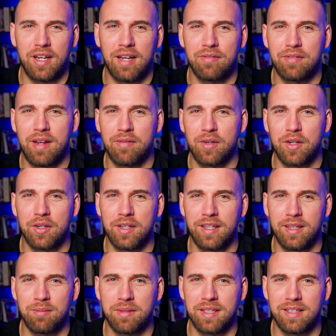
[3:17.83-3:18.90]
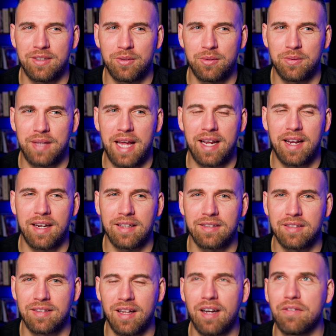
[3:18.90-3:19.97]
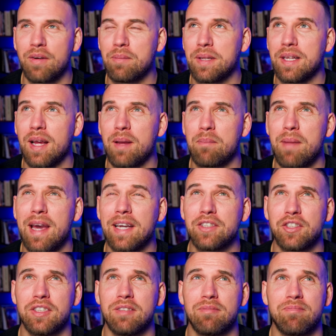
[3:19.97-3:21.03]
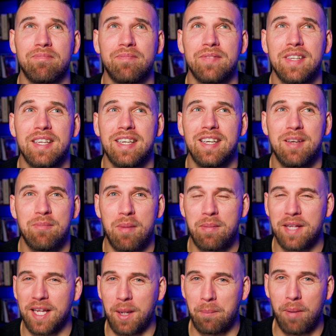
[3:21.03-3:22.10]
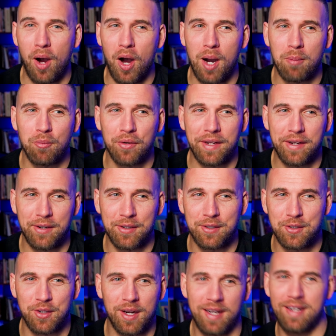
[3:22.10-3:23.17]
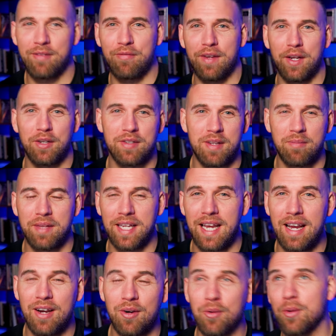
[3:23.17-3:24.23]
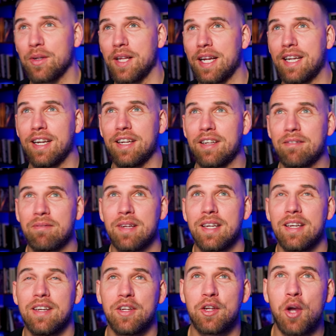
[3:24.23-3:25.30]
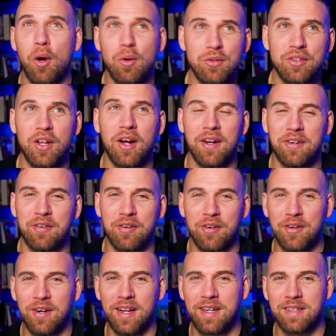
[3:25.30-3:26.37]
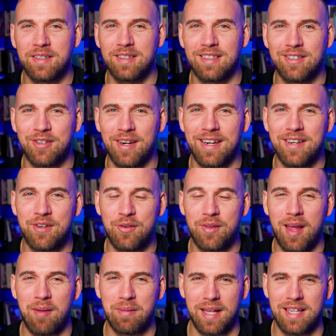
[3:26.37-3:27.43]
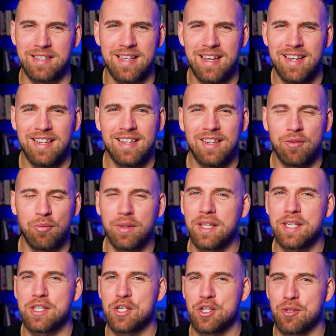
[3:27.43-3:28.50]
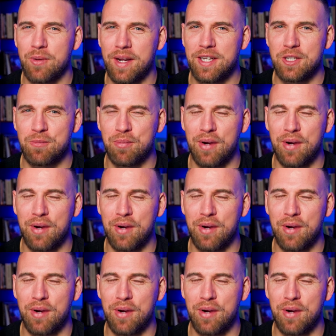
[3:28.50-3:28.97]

I've never heard anybody do that kind of stuff. I mean, I imagine maybe like a palm reader trying to figure something out, or like a ghost hunter I could see trying to do that, but that's really strange